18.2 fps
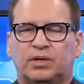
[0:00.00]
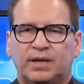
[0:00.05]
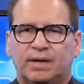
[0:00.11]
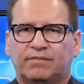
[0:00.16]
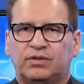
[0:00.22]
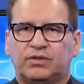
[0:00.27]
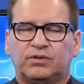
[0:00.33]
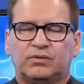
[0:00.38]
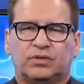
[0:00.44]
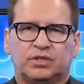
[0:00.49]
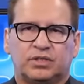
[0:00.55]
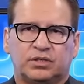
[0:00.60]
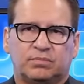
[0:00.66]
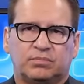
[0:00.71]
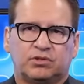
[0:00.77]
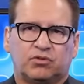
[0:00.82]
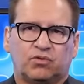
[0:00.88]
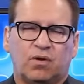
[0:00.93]
All you have to do is
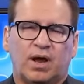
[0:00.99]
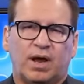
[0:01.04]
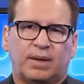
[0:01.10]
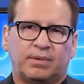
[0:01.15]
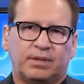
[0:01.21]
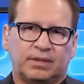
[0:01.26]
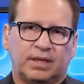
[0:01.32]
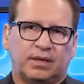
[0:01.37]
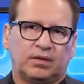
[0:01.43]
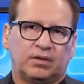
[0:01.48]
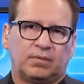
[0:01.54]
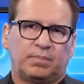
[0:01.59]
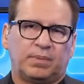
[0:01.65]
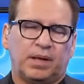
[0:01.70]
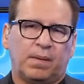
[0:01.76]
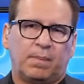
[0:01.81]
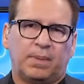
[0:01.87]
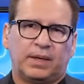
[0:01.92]
subscribe, hit that little
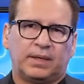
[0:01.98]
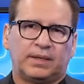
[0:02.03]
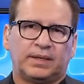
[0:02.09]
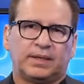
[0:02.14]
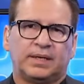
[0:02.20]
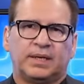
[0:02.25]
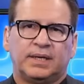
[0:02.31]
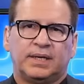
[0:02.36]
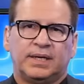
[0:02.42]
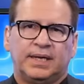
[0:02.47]
bell button,